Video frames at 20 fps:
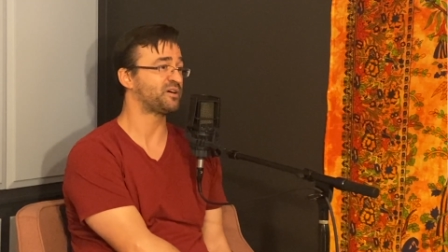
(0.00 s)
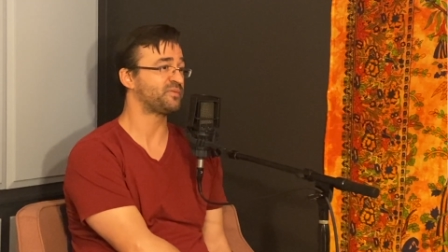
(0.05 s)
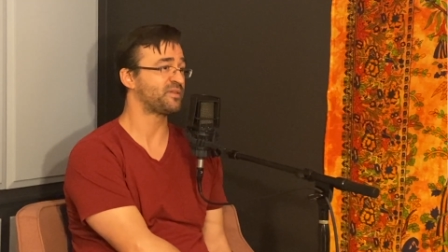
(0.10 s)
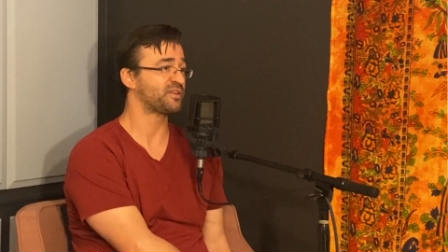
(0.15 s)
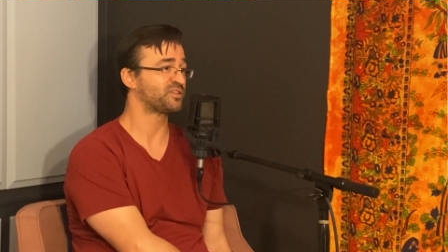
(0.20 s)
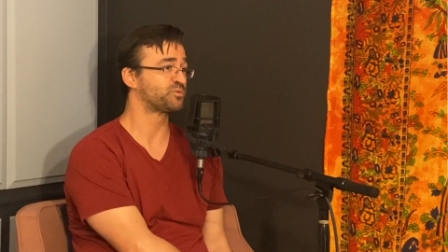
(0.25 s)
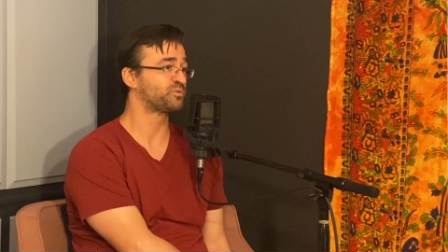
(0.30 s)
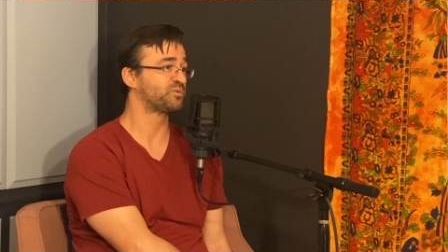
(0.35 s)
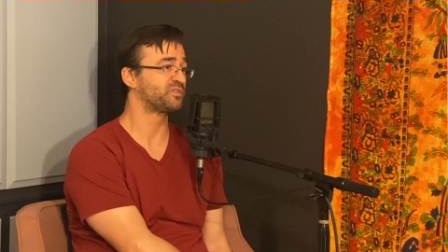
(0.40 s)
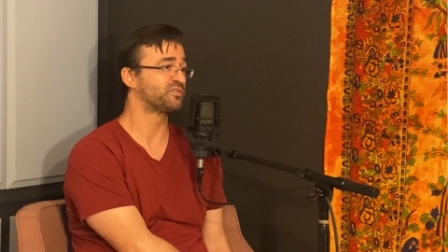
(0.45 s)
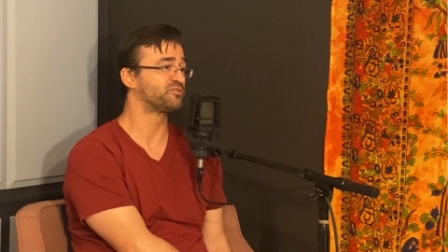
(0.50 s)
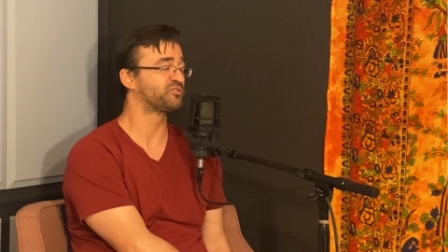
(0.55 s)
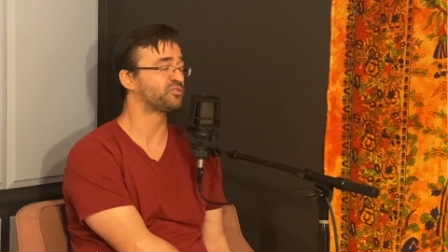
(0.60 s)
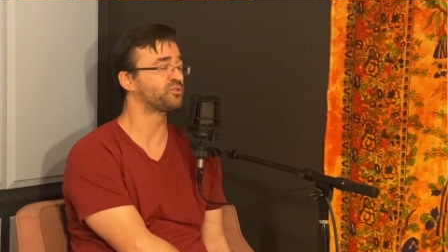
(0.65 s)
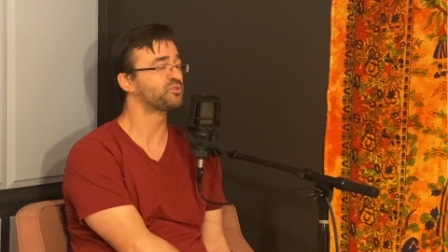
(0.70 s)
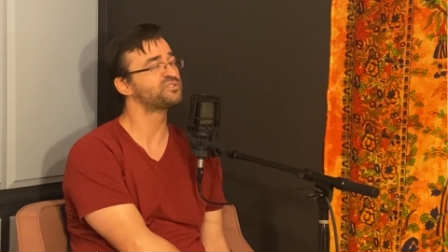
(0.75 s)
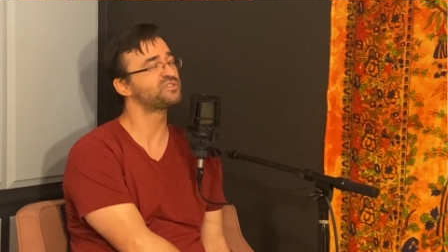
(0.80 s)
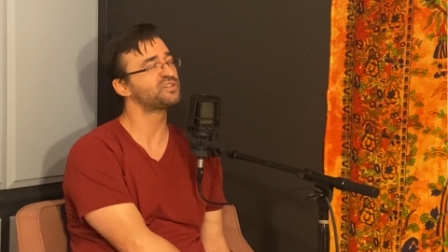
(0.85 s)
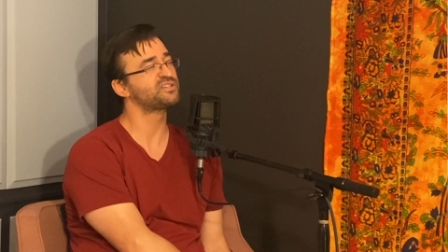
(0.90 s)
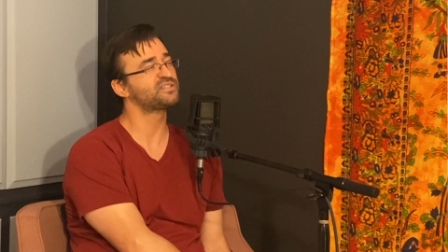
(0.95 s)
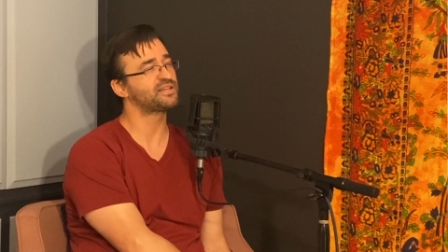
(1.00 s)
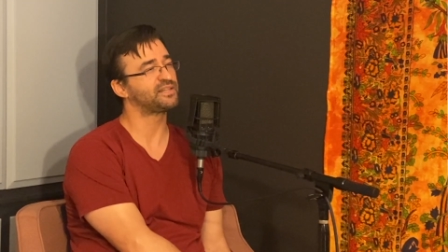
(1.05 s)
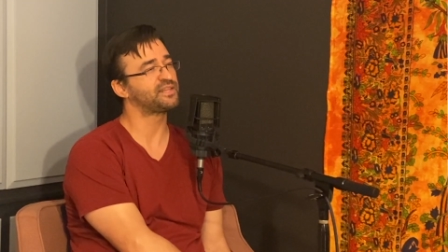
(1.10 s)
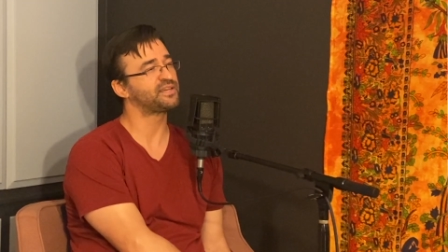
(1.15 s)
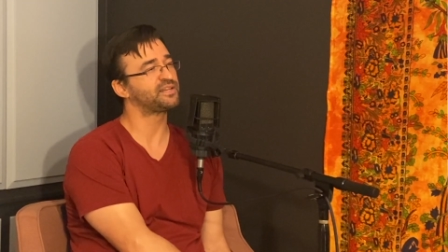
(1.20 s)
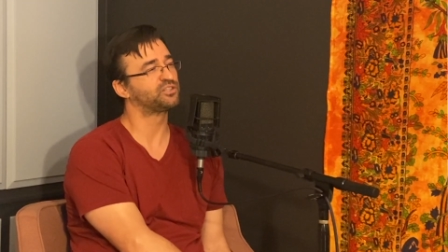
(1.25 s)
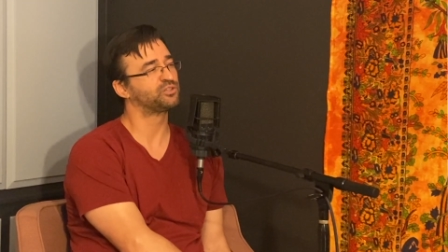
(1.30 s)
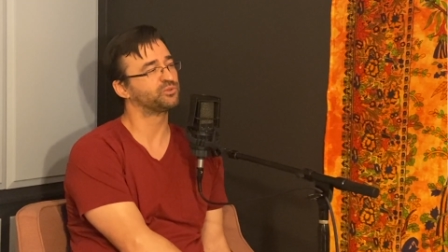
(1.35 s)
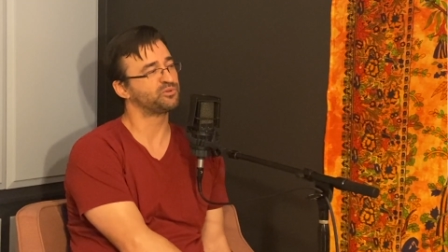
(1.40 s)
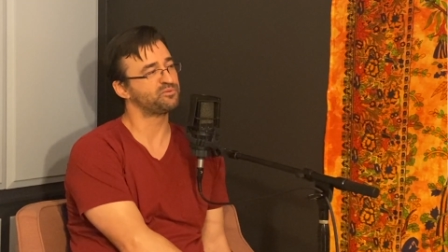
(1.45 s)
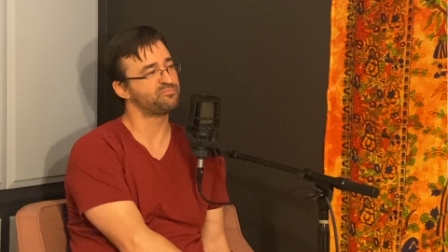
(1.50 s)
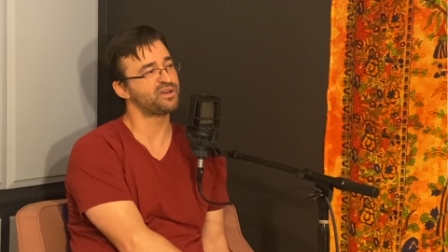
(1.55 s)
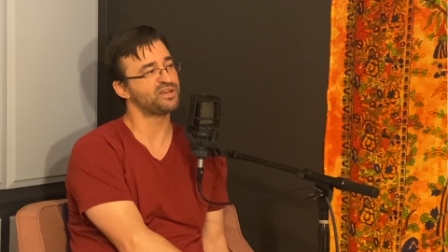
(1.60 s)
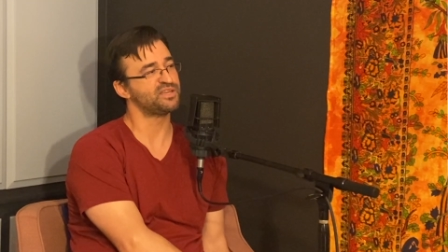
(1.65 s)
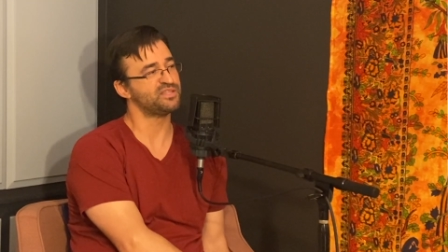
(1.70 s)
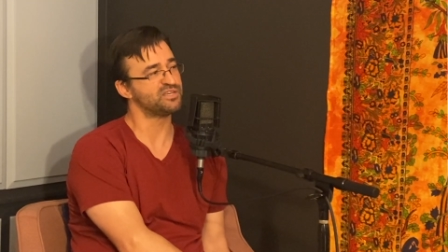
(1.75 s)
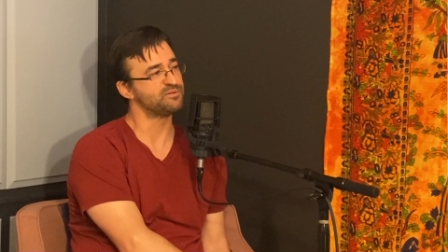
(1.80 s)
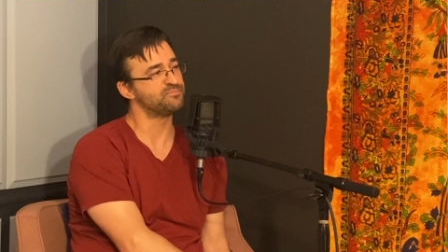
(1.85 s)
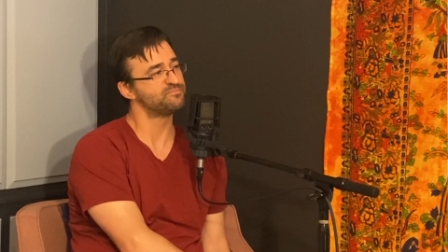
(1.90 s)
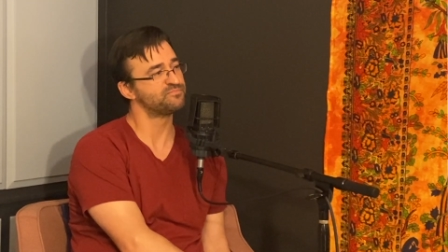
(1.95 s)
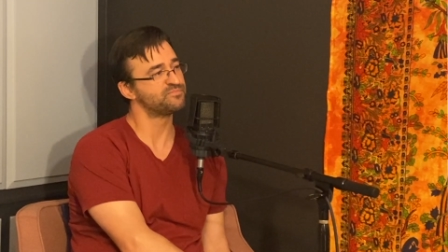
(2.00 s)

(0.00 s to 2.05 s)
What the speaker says: That's one of the first things I like to remind them.